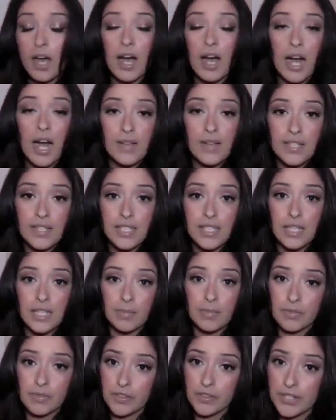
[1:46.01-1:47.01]
Obviously,
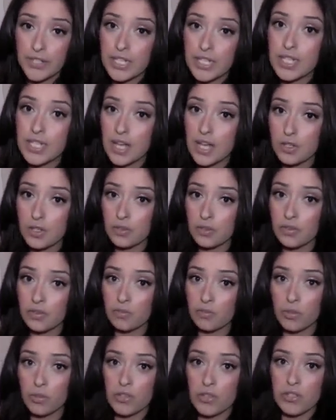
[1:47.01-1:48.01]
I'm a very scent driven
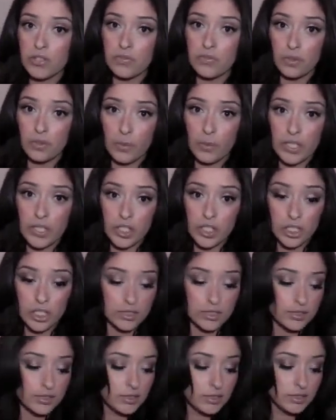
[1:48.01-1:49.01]
person for winter.
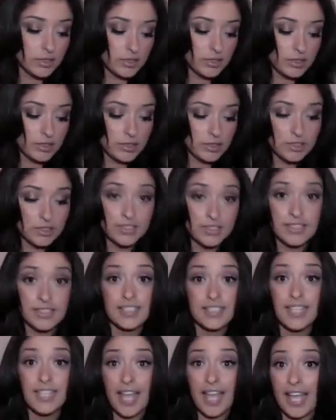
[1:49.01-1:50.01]

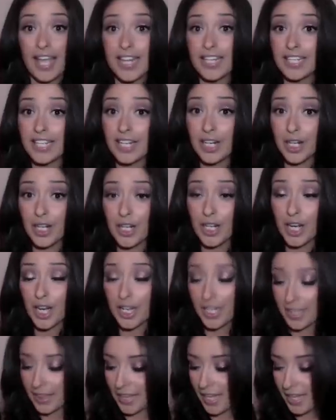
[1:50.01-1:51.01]
And carrying on
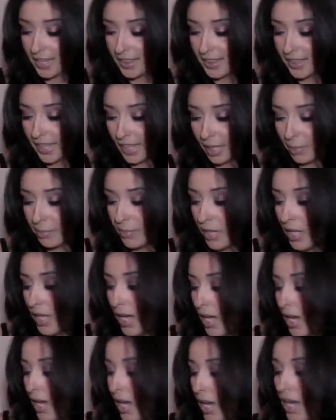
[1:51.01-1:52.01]
in that theme,
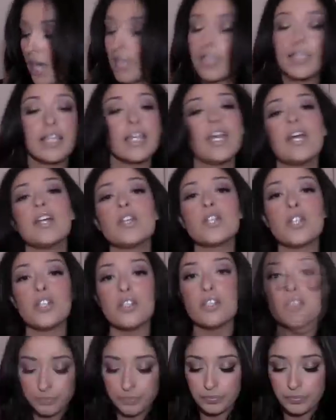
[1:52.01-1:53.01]

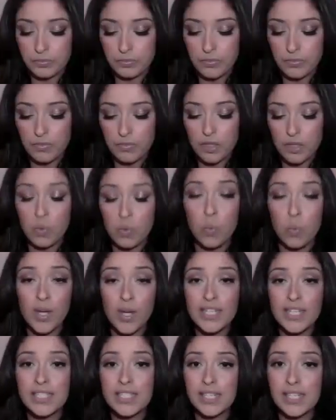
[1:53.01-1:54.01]
candles. One
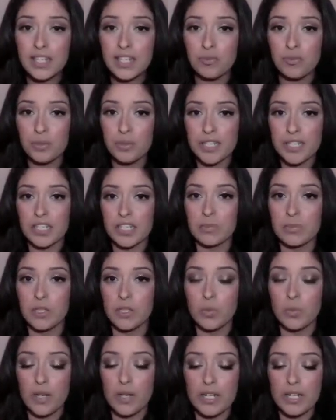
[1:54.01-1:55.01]
is kind of predictable.
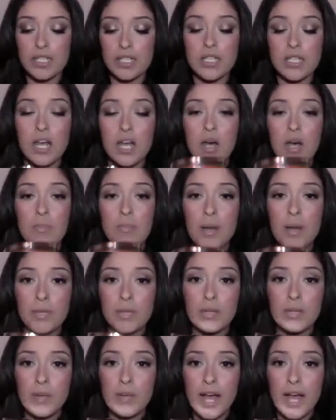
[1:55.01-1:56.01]
One is
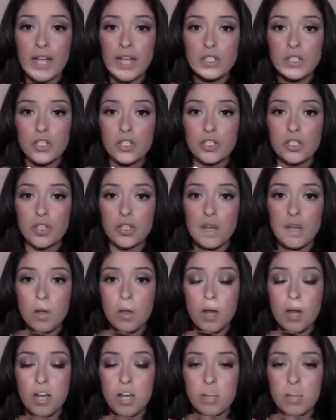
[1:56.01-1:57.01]
pumpkin patch
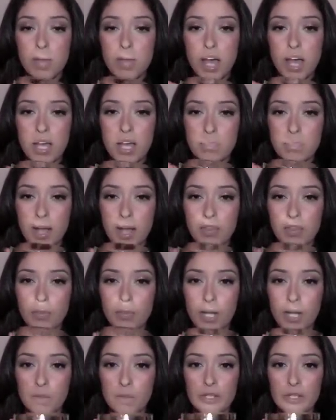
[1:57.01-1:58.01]
um, at Bath and
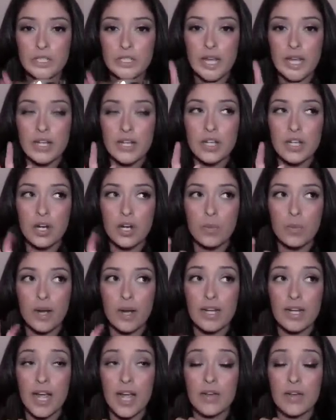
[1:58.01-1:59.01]
Body Works. I know
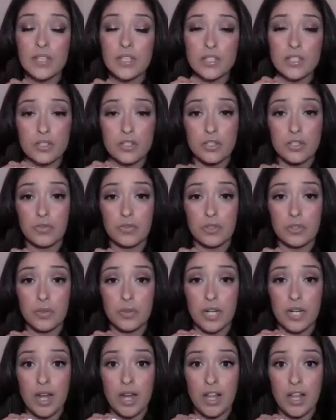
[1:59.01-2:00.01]
right now these are two for
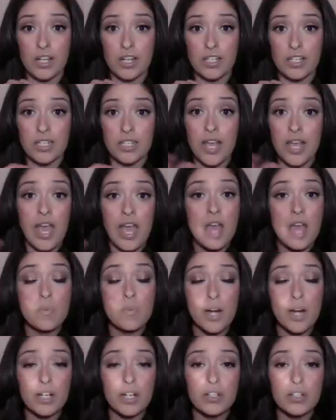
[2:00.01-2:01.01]
twenty dollars, and
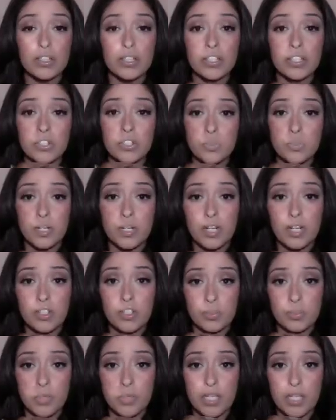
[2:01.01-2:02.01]
regularly they're twenty dollars
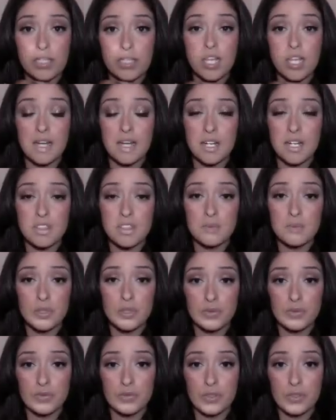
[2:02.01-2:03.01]
a piece. I got them
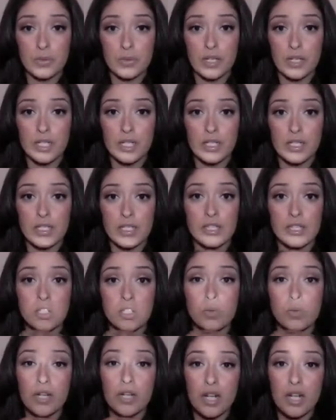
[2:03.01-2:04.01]
two for twenty because I think
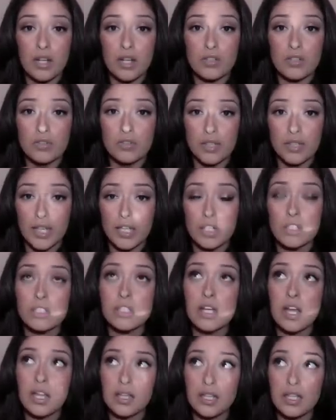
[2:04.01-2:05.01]
twenty dollars for a candle is
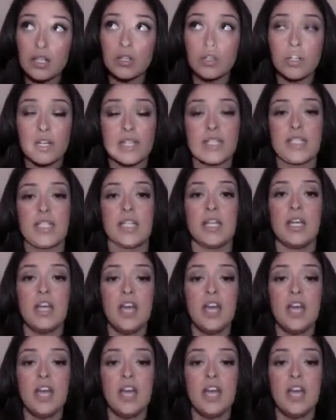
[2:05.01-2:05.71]
a little crazy.